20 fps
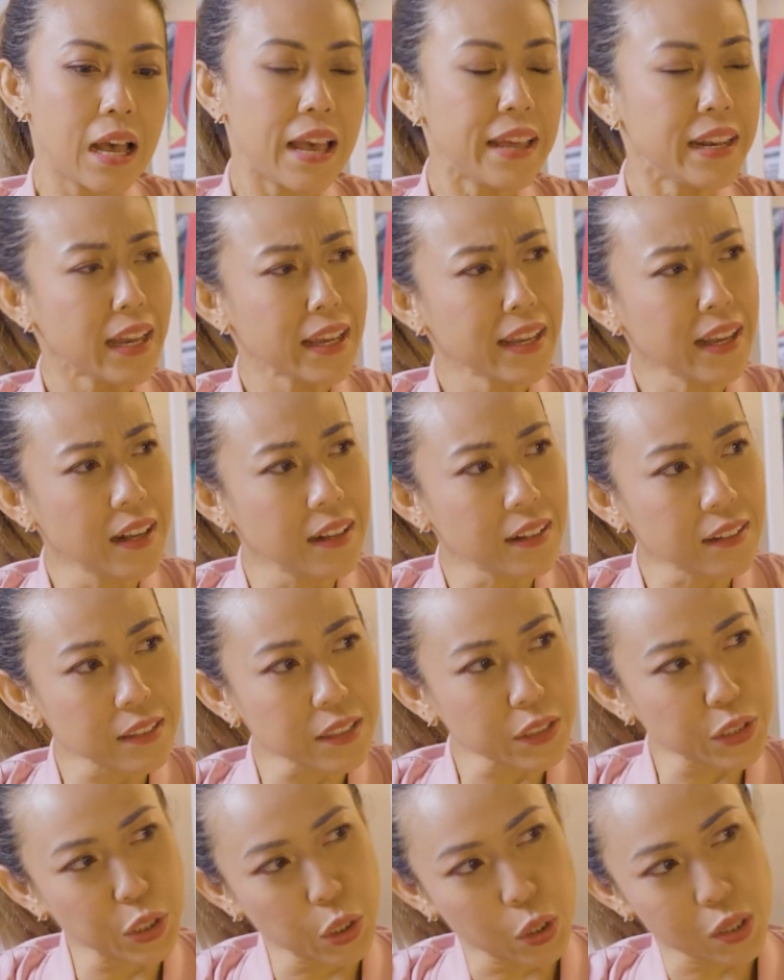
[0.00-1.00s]
And I
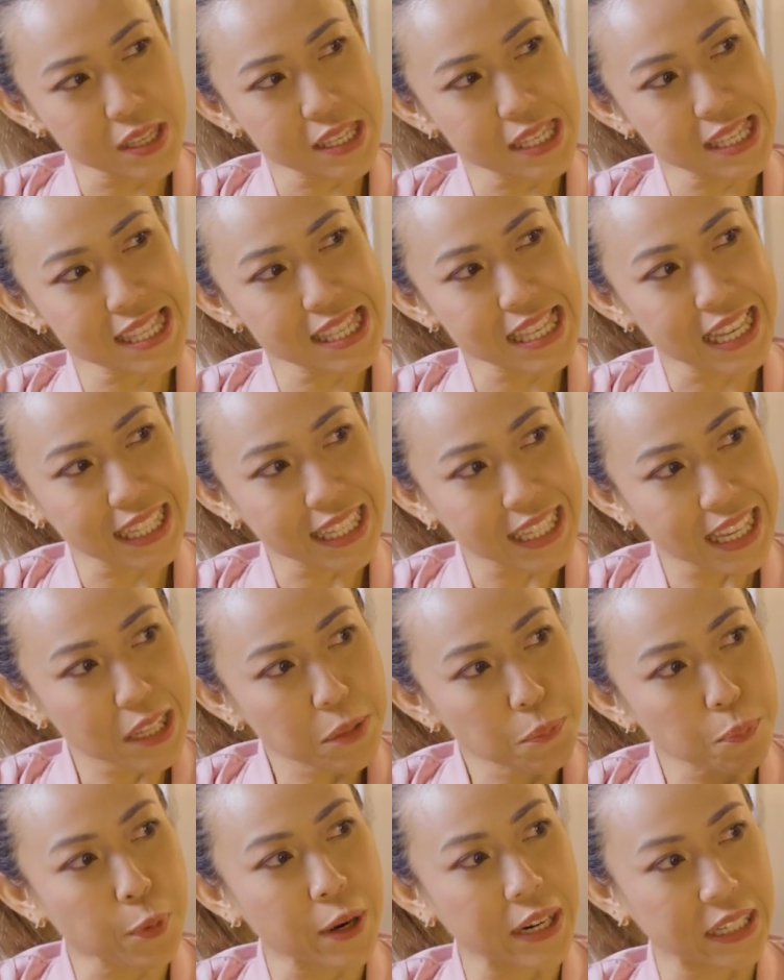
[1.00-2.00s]
heard your
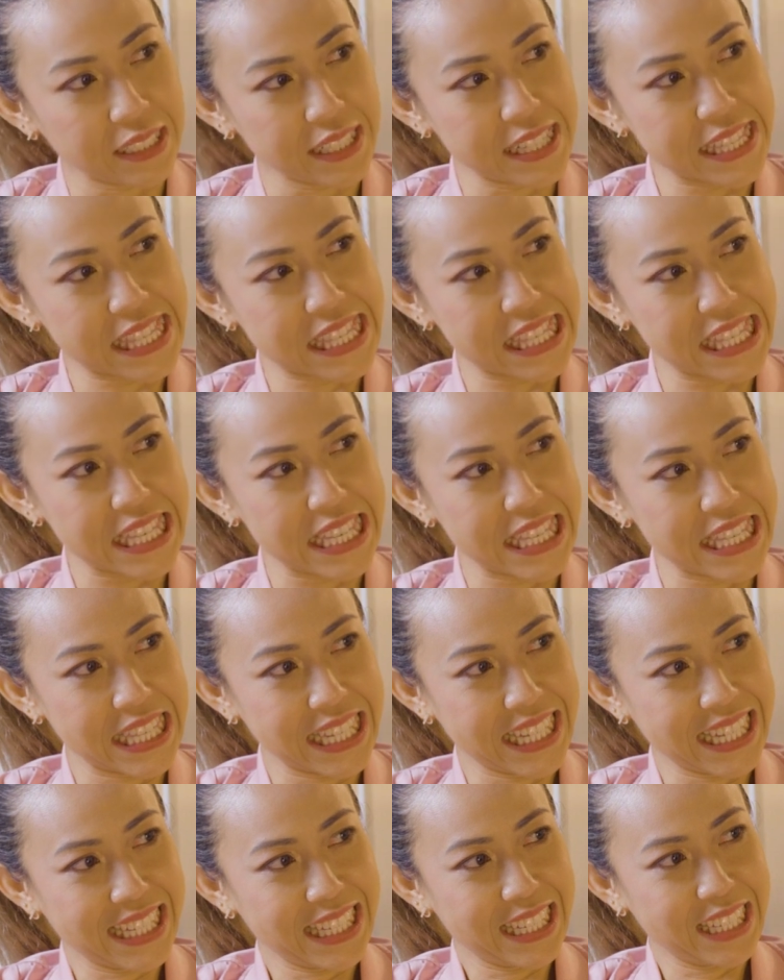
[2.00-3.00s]
second pregnancy
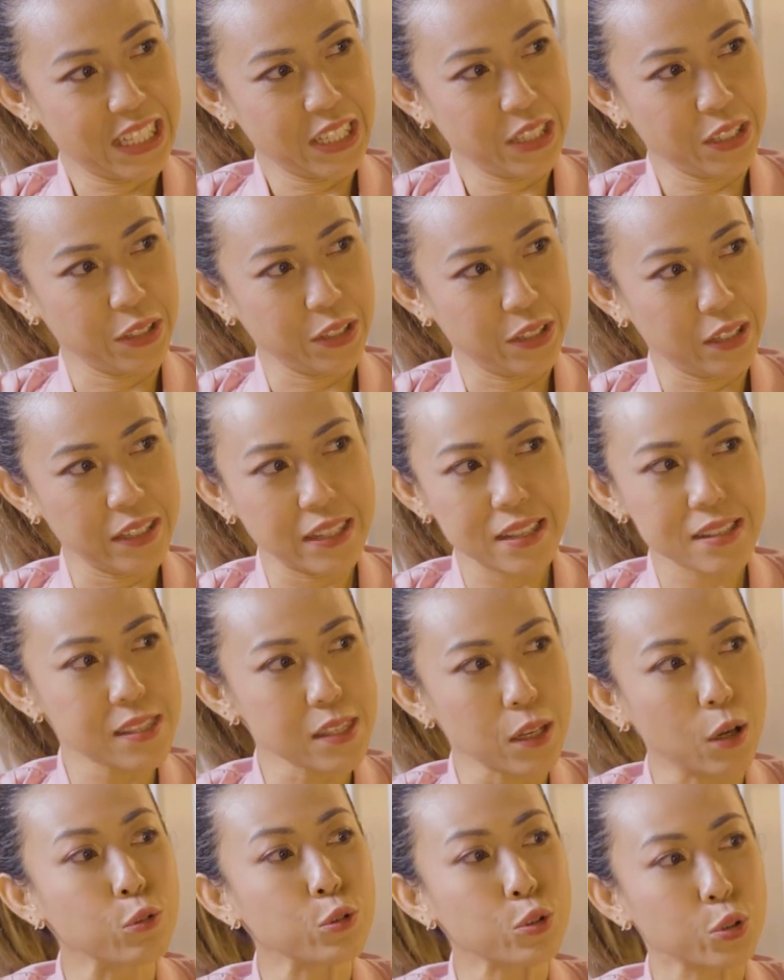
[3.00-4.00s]

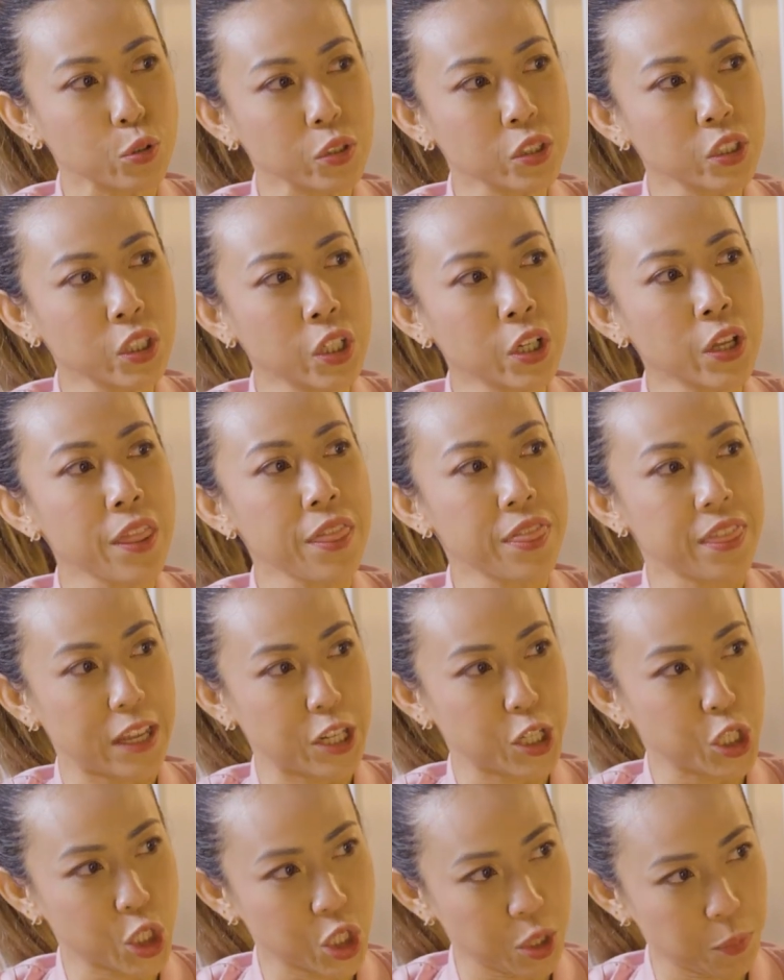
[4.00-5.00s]
it's also not
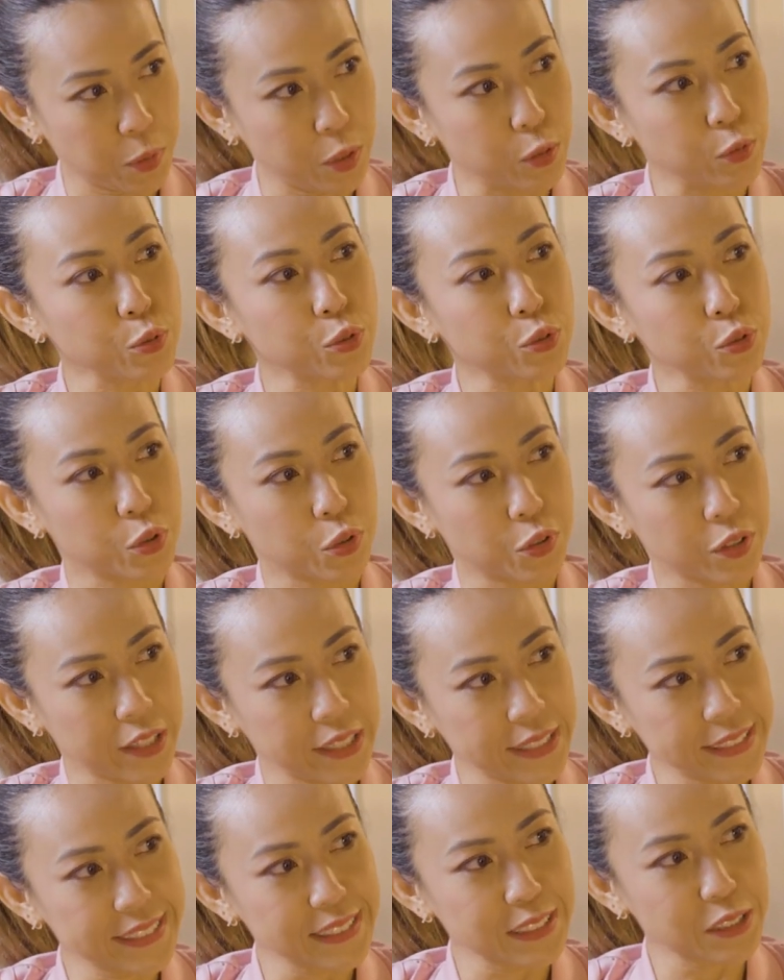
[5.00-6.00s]
that cheap also right